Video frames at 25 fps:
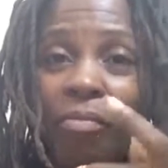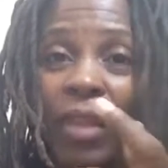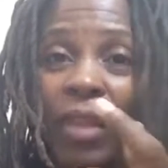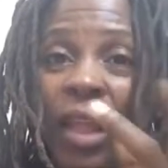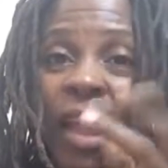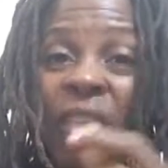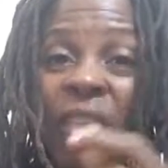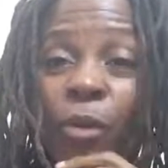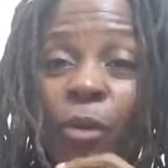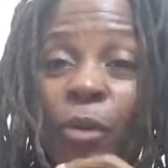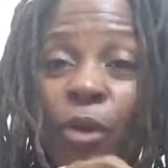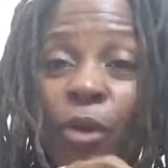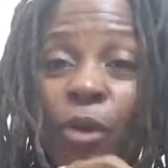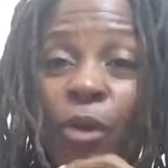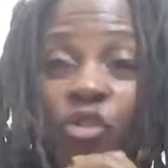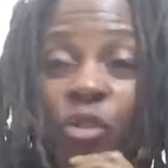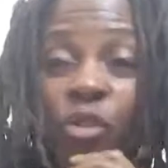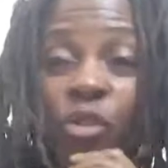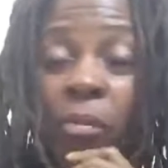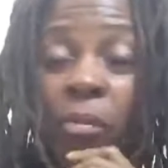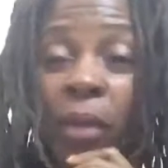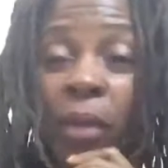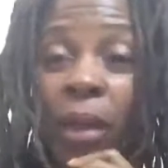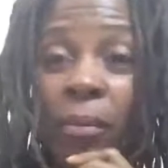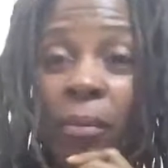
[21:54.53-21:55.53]
I've spoken to a
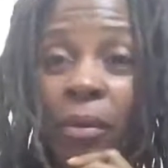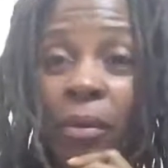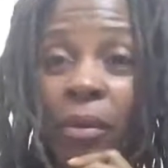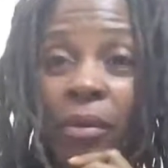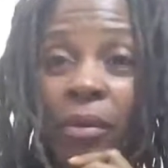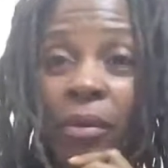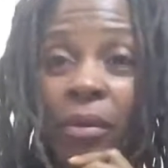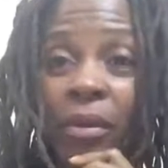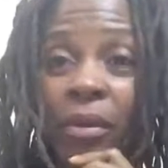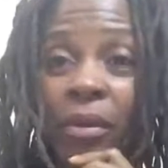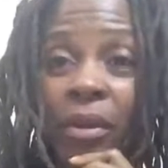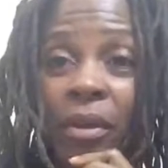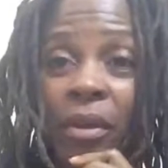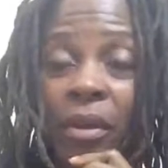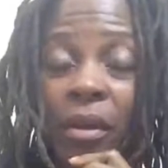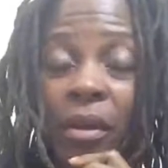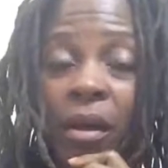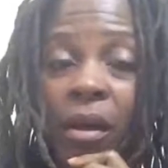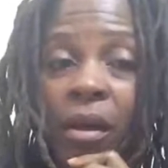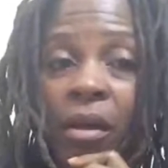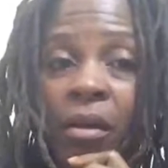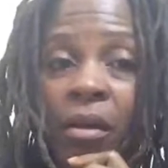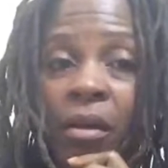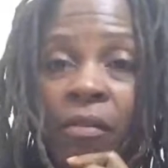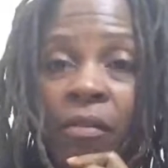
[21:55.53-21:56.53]
member
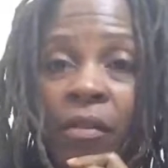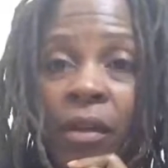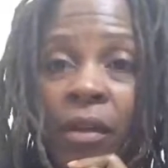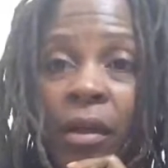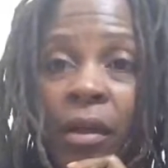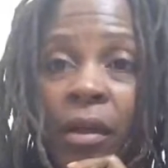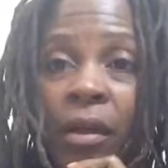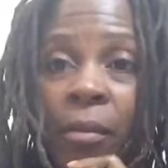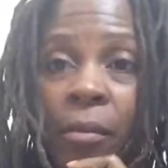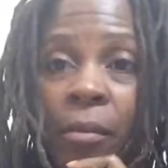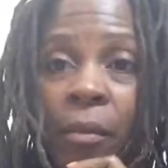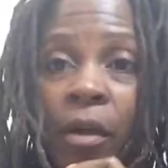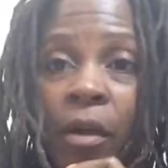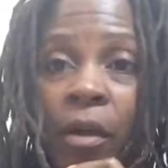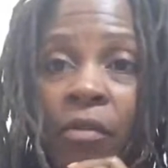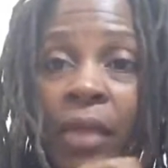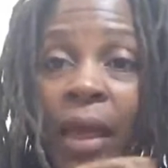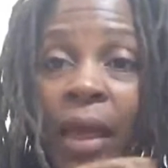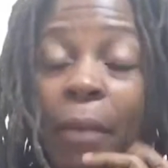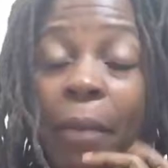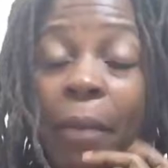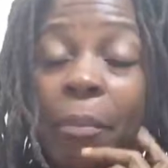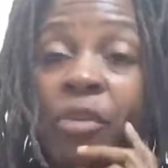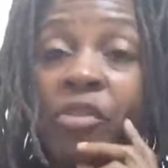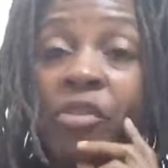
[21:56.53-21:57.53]
of
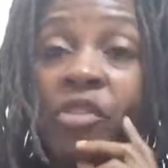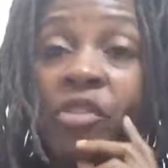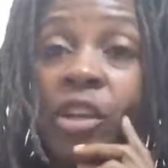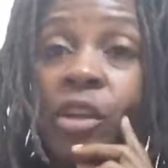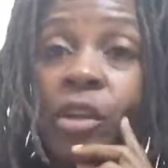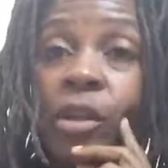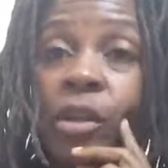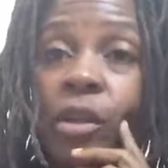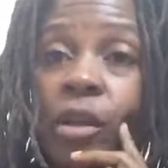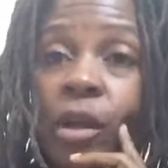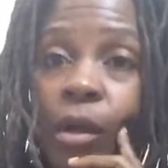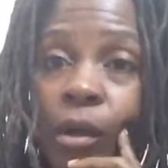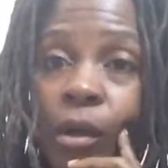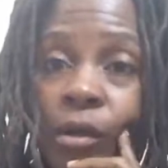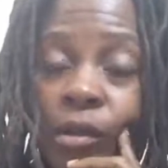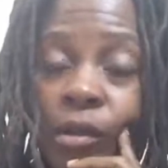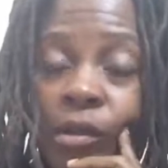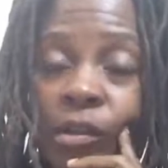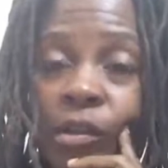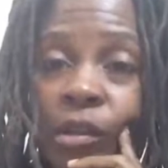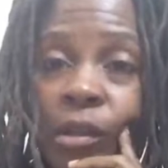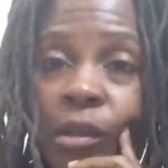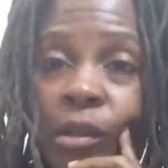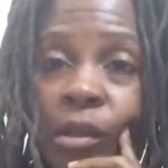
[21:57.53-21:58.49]
that particular cult